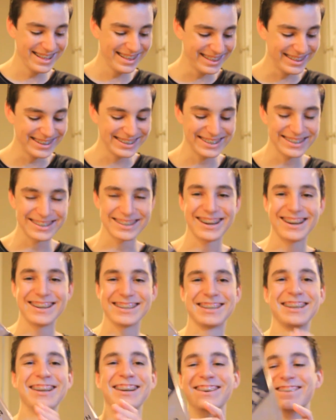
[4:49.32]
This is
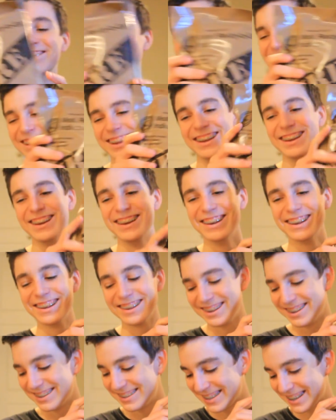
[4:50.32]
awesome.
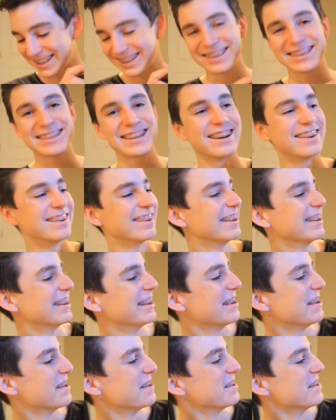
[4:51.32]
Yo, check this out.
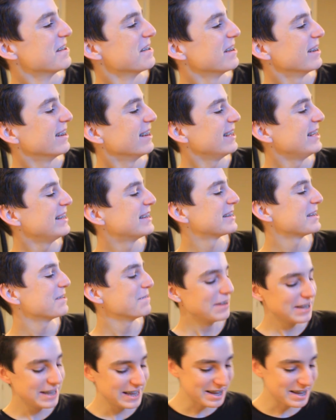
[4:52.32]
He sent me